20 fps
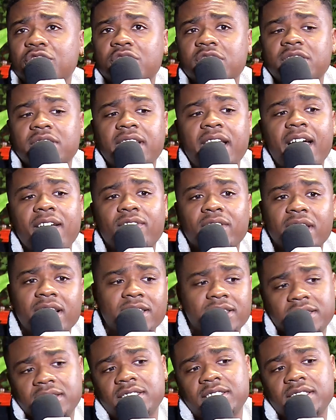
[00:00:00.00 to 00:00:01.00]
just life
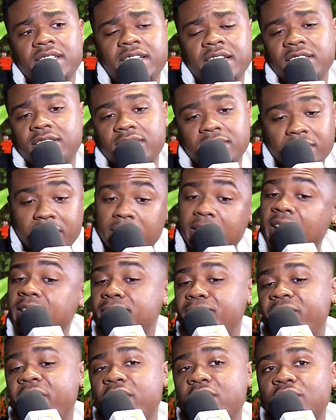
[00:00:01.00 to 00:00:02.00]
lessons, and that
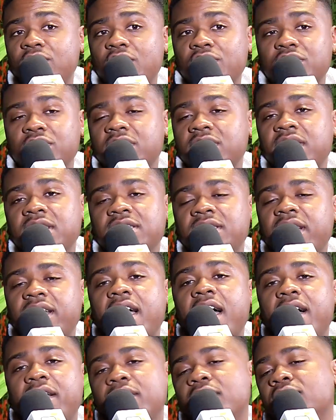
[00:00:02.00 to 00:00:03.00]
very song just says
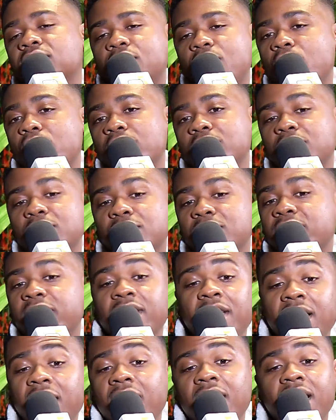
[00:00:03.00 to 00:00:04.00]
this chorus goes
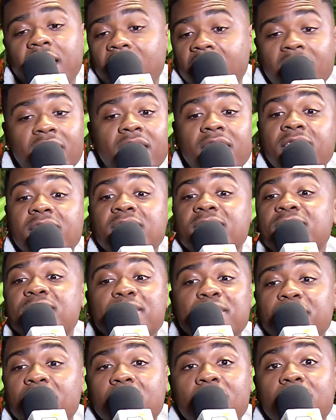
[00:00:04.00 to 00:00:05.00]

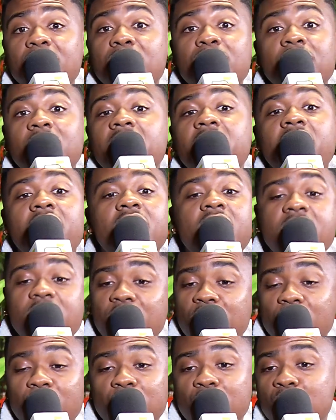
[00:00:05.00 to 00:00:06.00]
I'm only
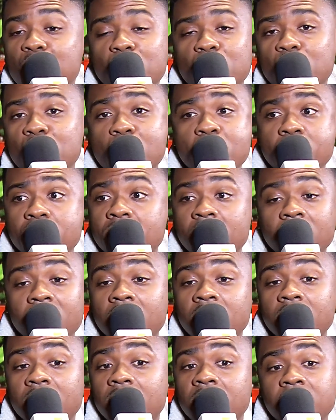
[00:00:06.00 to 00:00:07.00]

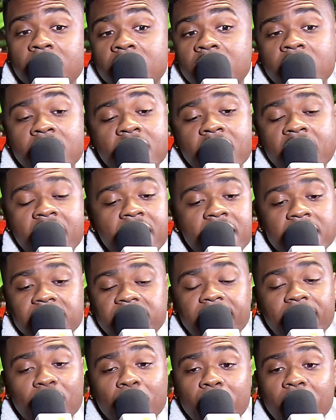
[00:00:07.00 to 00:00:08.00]
human.
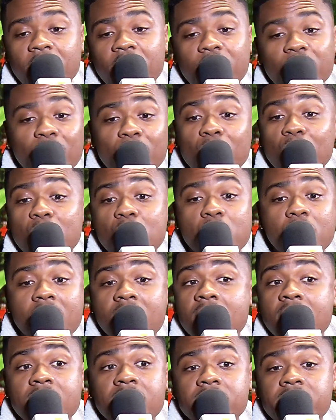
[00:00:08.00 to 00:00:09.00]
Tell me you
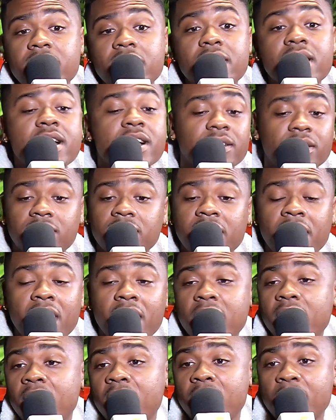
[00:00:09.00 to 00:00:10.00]

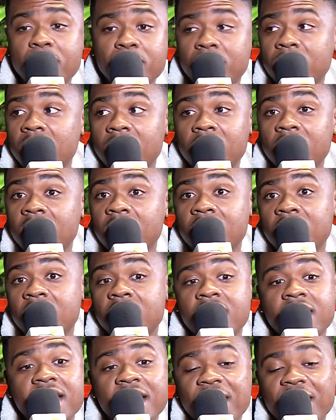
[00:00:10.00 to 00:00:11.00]
understand
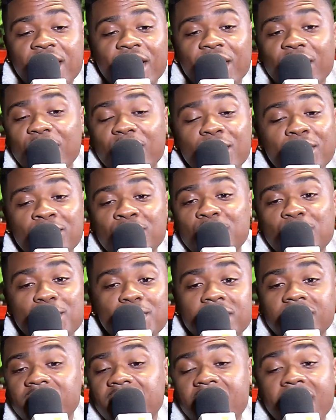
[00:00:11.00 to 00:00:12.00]
me. Hurting you
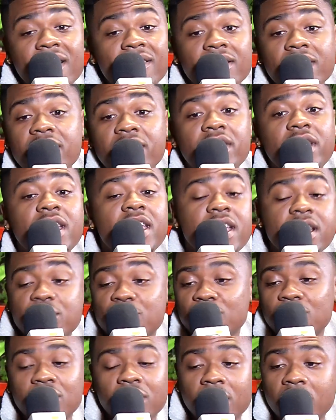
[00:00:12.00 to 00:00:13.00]
was never the
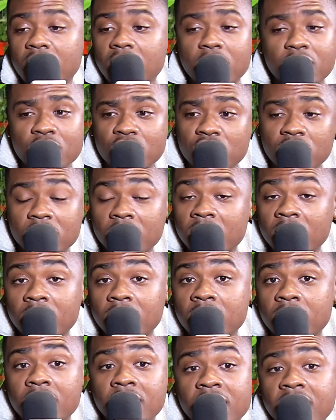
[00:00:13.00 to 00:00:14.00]

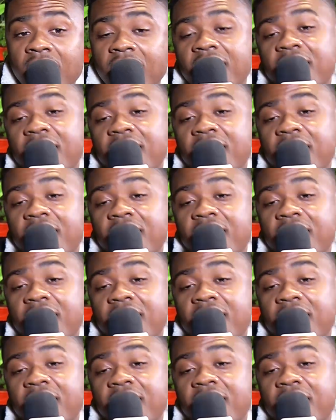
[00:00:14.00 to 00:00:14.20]
intention.